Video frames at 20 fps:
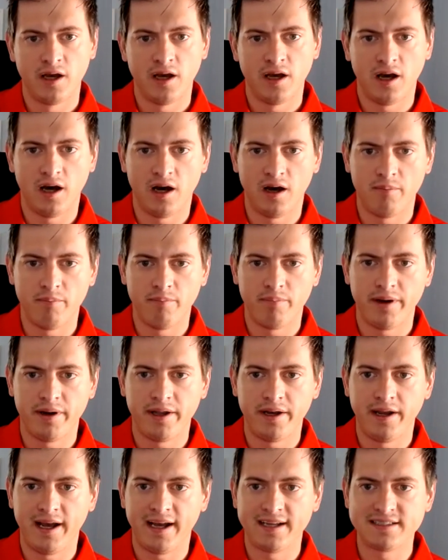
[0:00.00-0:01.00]

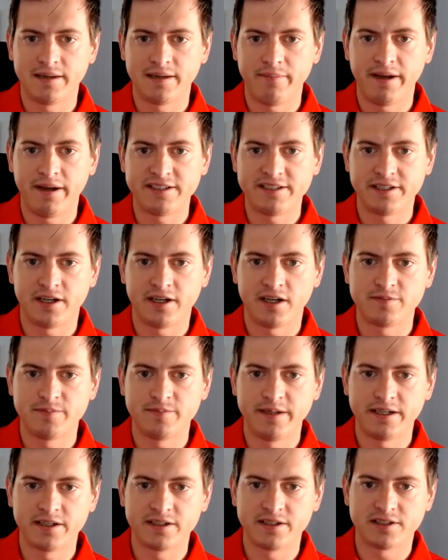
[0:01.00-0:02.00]
But as I mentioned, our
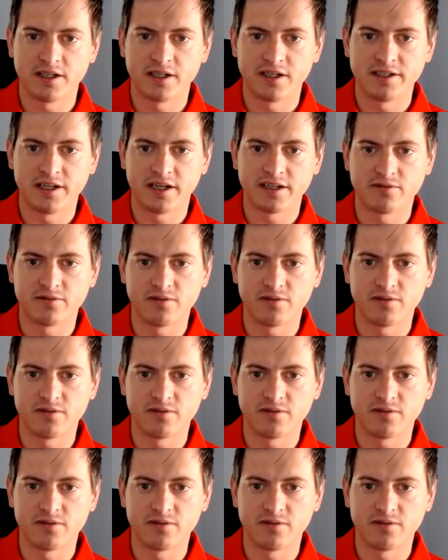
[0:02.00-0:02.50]
speakers are Dr.